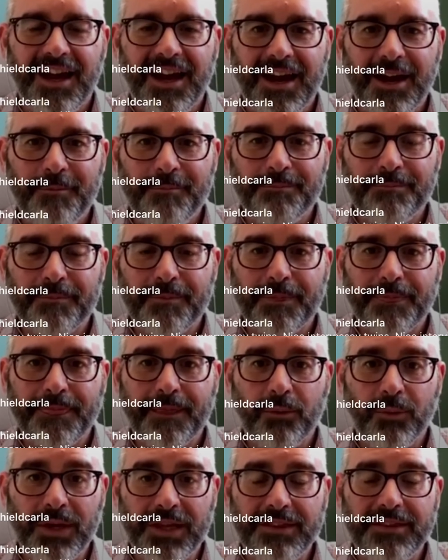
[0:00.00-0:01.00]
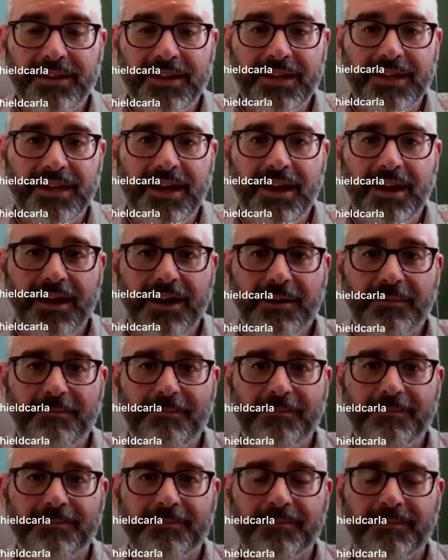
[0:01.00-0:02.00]
Um, well, the
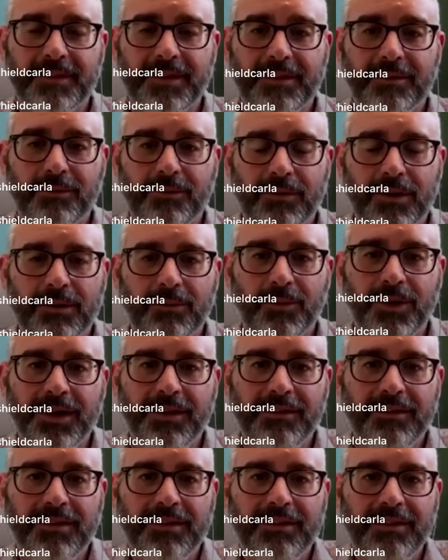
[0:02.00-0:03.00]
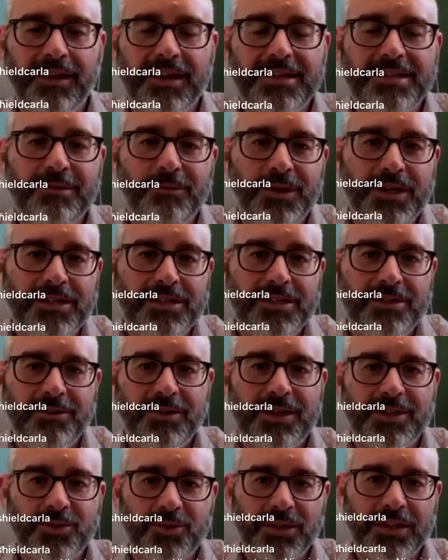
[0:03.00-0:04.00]
um, one of the things that we do
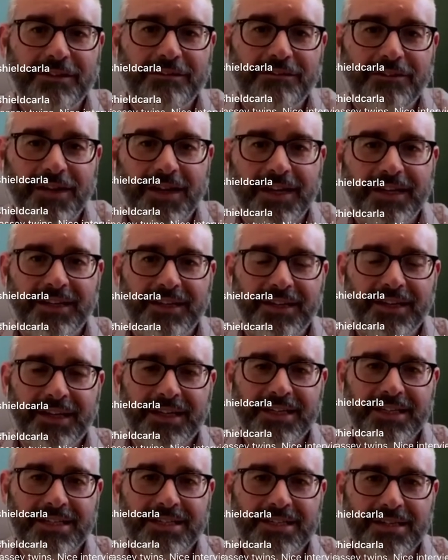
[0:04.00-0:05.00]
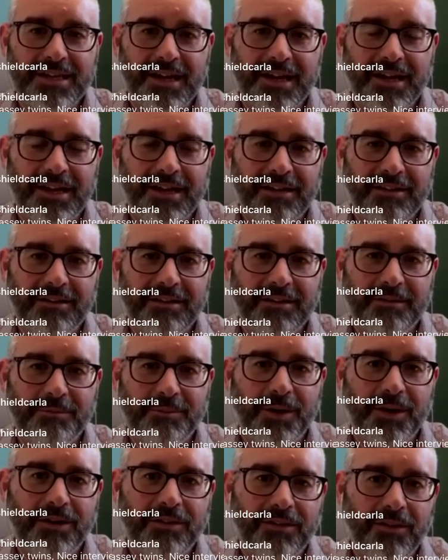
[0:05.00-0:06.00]
that's really fun is uh,
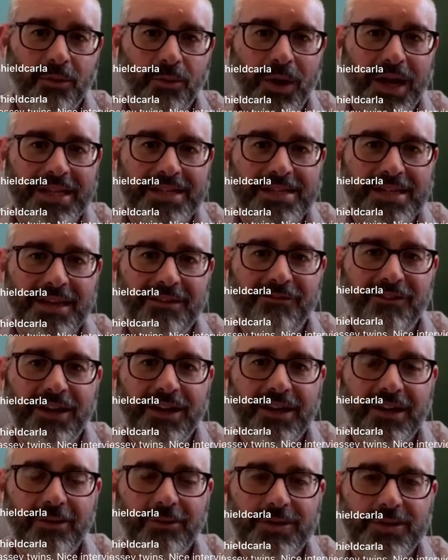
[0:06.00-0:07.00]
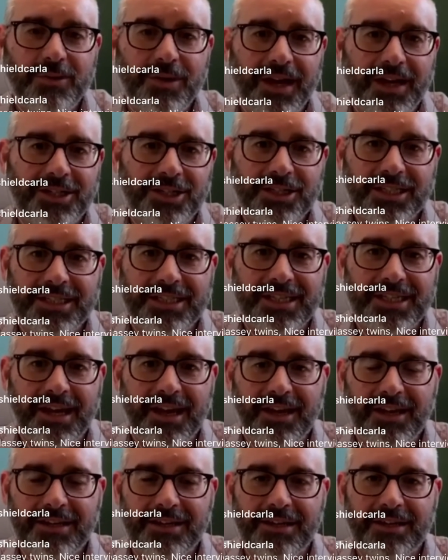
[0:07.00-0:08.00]
part of the Wednesday video is we actually
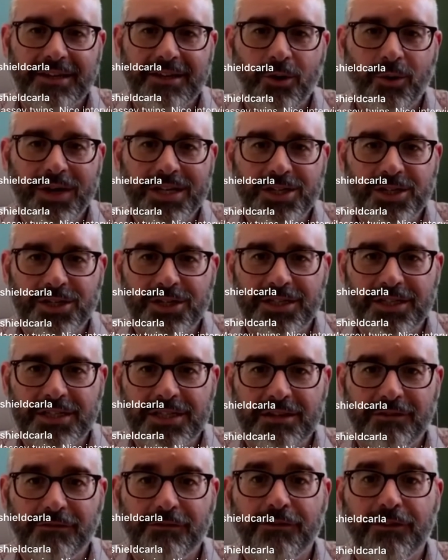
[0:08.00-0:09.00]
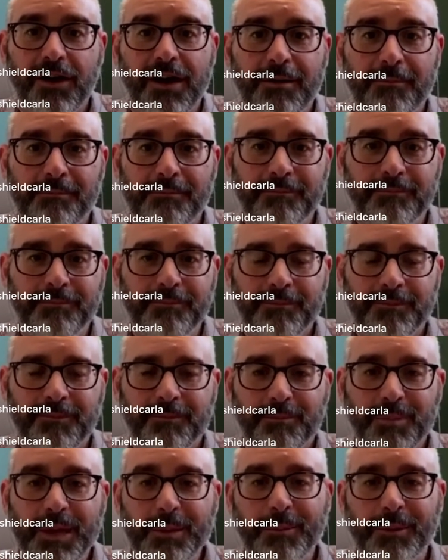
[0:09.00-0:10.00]
take questions from
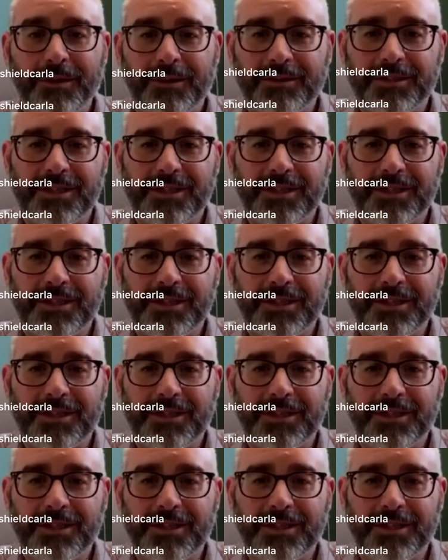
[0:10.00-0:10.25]
people.